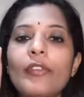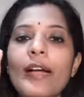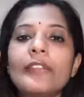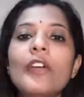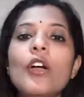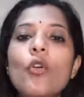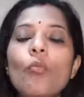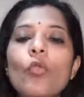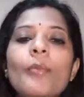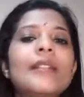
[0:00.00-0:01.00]
5
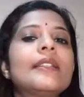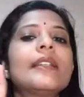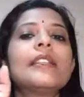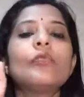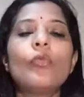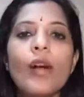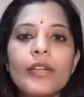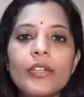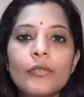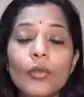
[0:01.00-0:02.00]
movements is
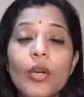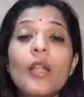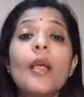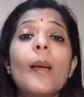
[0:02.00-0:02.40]
wonderful.